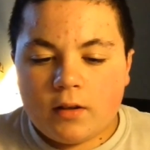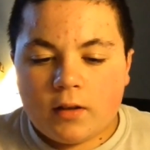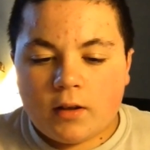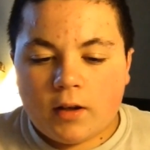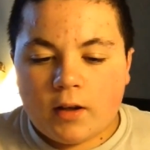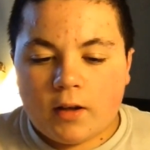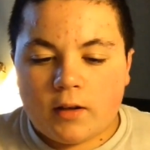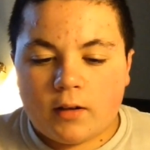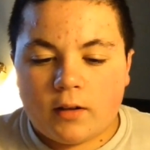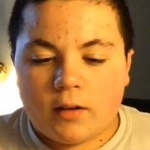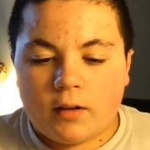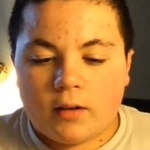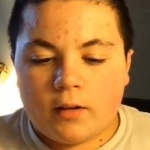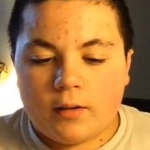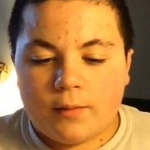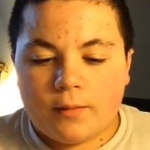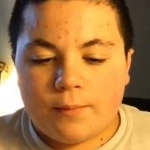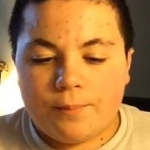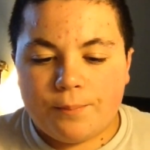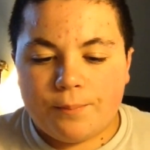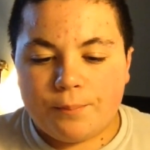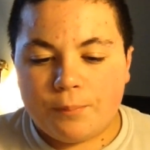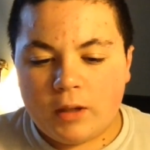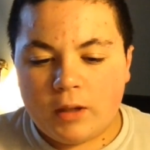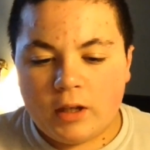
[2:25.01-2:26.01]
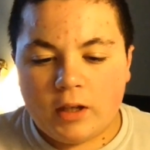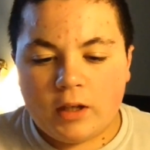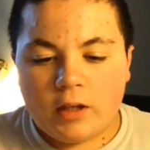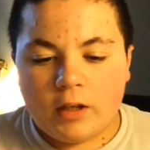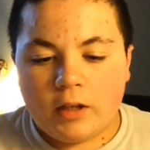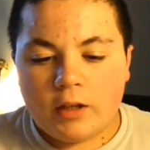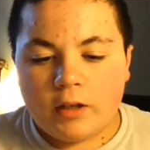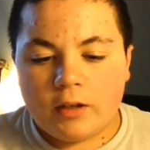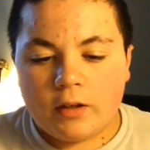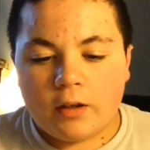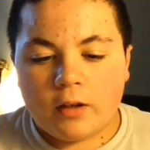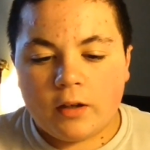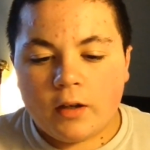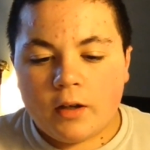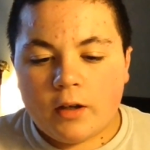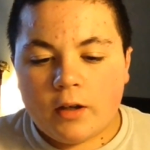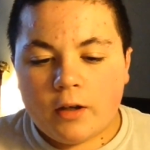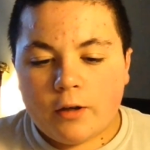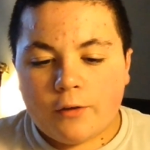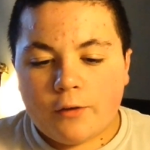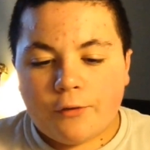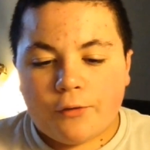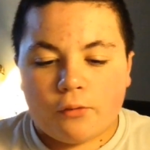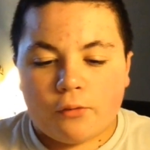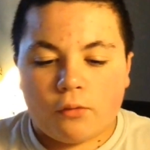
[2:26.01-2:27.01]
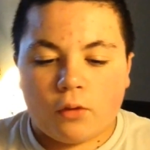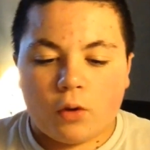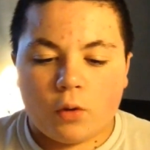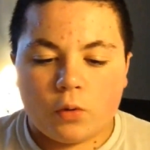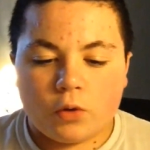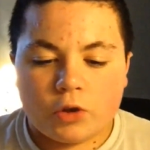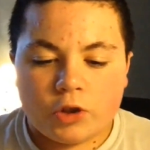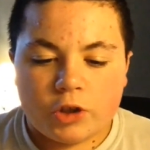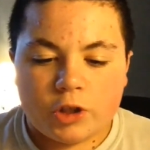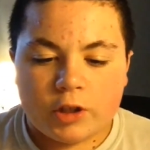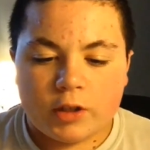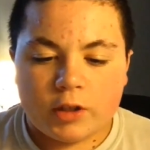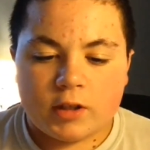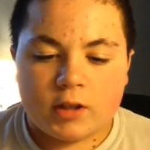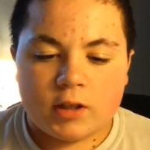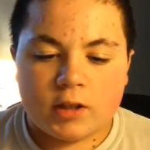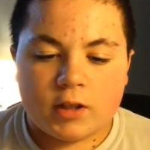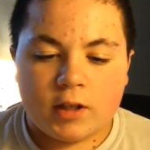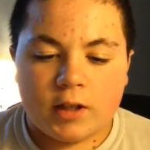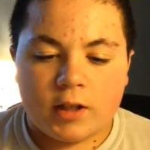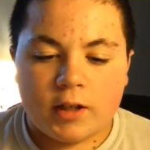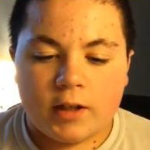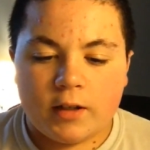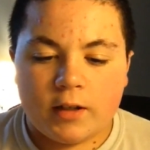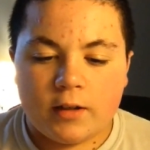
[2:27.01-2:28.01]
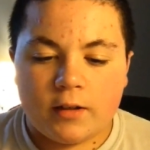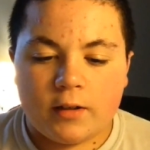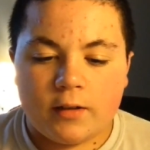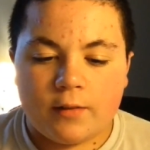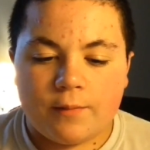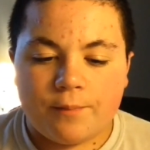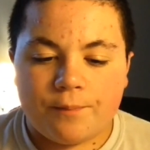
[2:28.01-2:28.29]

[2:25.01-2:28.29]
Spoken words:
kind of mean, ferocious, and